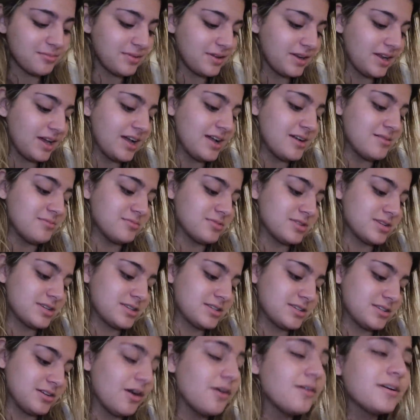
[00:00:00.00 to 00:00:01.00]
But I am
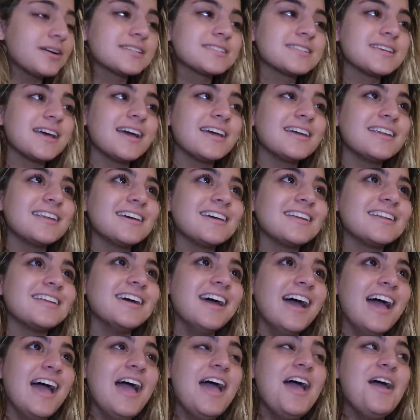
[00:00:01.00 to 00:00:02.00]
so excited,
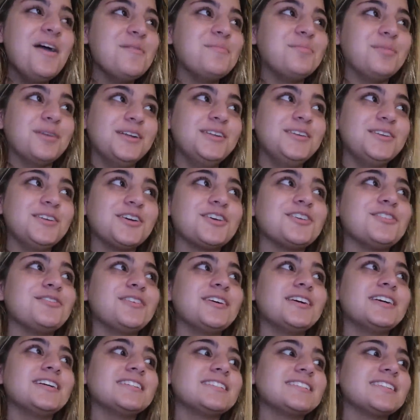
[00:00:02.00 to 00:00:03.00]
but
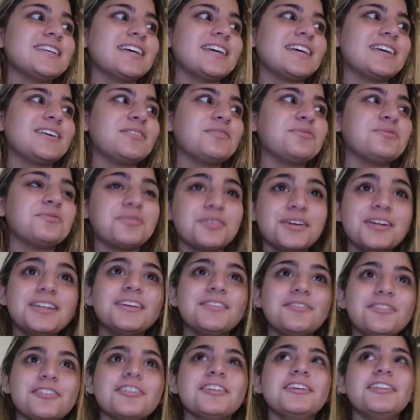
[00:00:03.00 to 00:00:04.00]
nervous, like
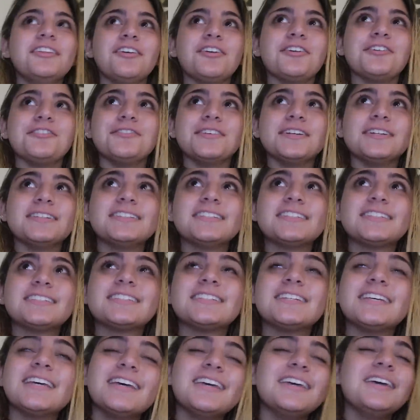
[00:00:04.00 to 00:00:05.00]
really, really
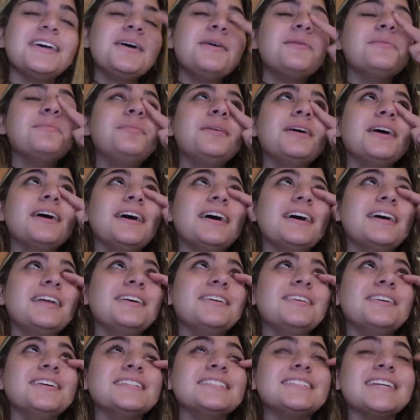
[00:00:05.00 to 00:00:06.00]
nervous. But
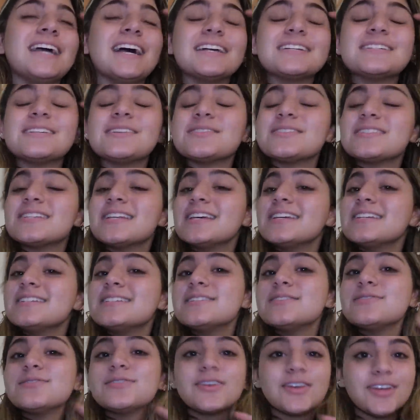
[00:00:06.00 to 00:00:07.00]
anyways, yeah, so stay
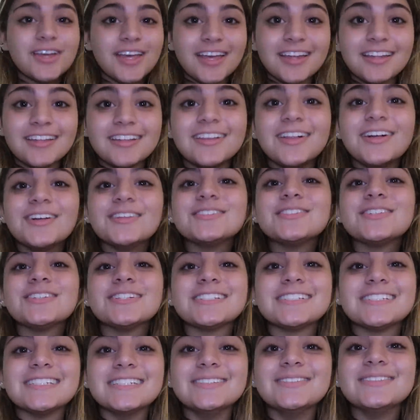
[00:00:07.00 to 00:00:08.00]
tuned on Keilly Lounge to
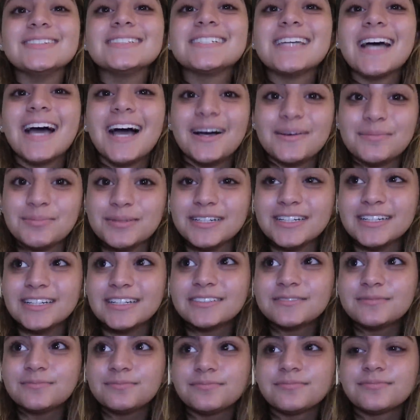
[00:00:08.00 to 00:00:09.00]
see what's
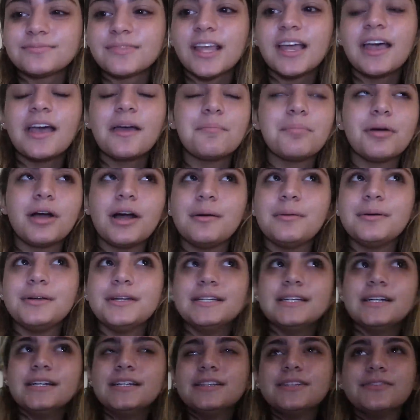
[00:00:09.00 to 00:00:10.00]
happening. And
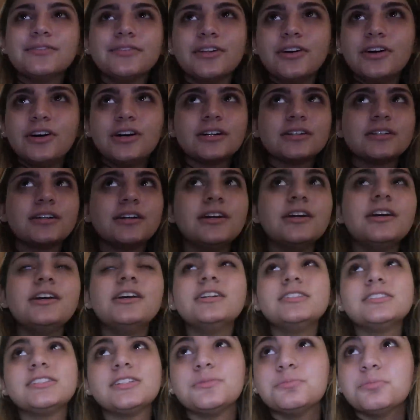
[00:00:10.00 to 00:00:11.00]
probably in the vlog
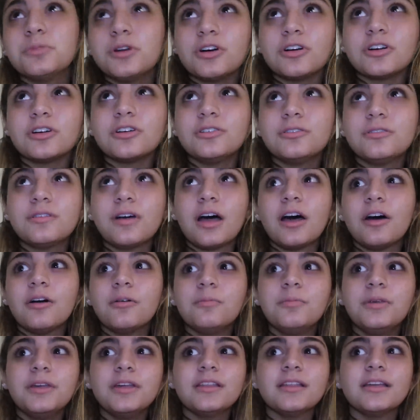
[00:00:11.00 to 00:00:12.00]
tomorrow, I'll
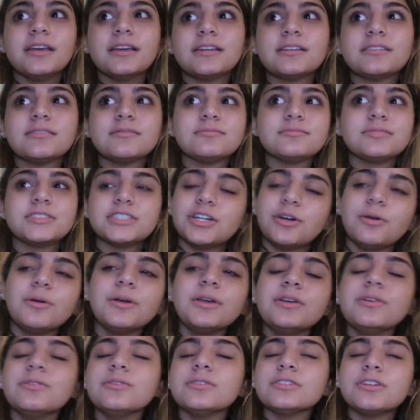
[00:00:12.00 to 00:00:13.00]
be like showing
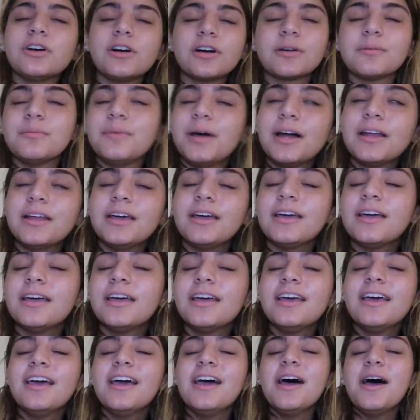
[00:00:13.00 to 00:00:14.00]
you or talking about it.
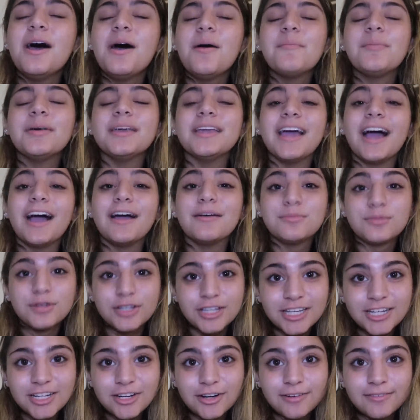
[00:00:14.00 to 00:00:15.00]
But yeah, I'm
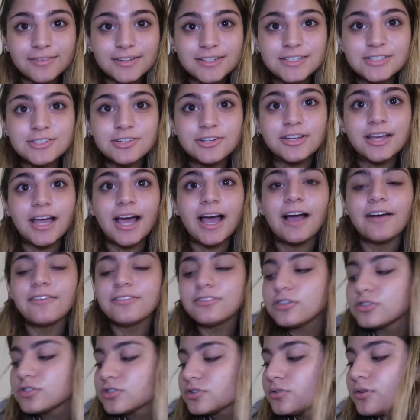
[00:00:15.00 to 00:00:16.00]
really nervous. So yeah,
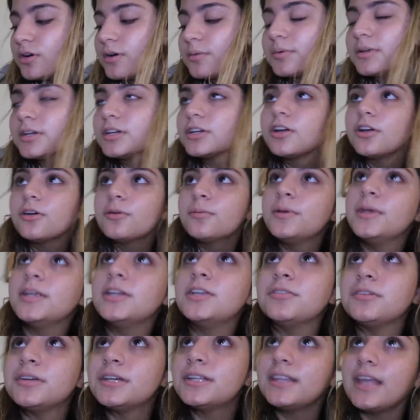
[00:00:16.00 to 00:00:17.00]
after school, I'm gonna go be
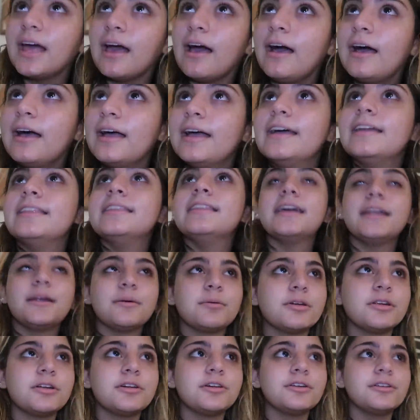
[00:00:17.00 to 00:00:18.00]
doing that. And then I'm
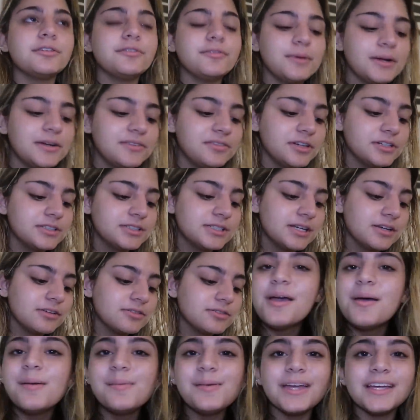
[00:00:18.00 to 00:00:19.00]
gonna go to my friend's
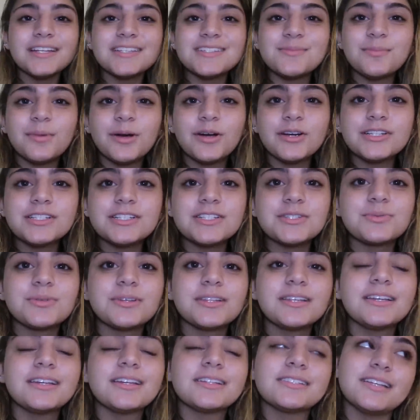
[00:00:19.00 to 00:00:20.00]
house. But yeah, tomorrow's this
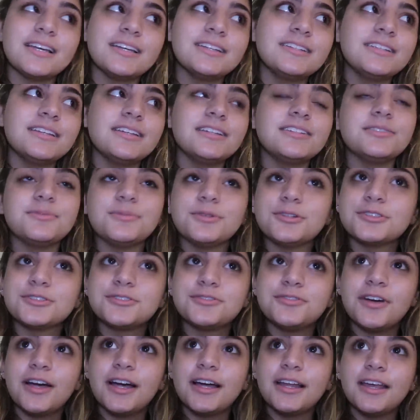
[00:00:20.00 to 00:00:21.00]
really exciting day. Tomorrow's
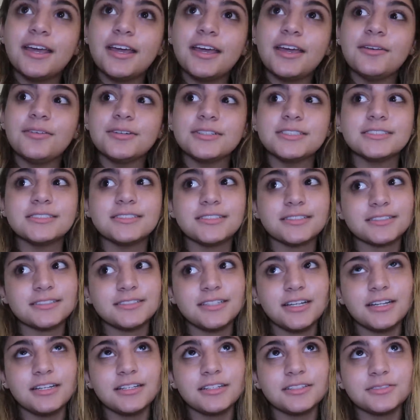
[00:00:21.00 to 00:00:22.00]
Friday, which is
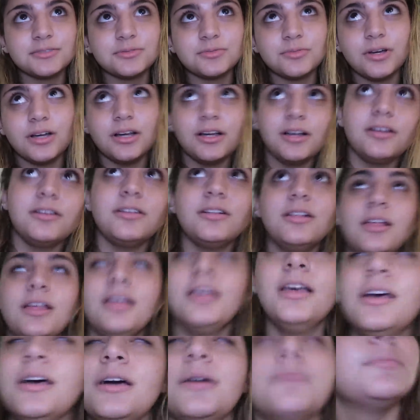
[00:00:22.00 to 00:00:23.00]
exciting as well.
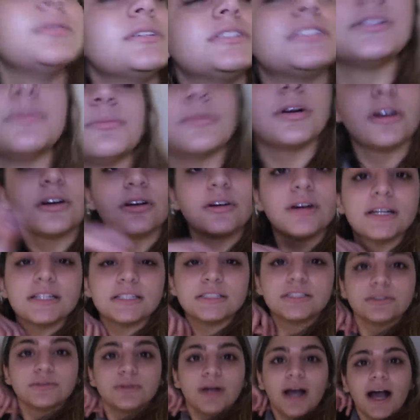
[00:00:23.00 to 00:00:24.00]
But tomorrow I
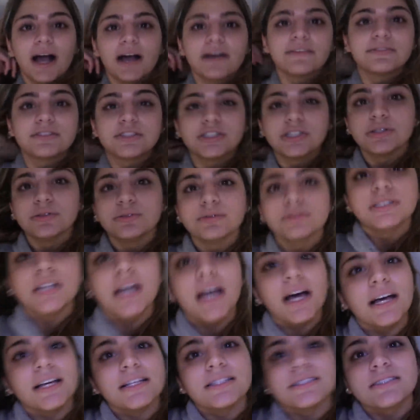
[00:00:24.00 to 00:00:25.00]
do have 2
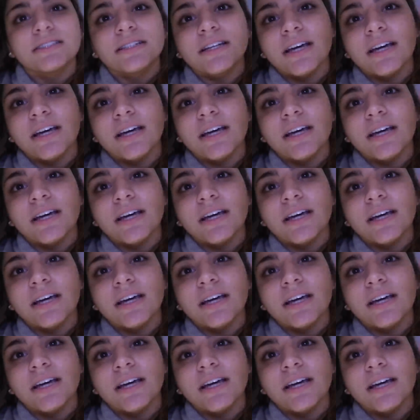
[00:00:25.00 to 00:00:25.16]
tests.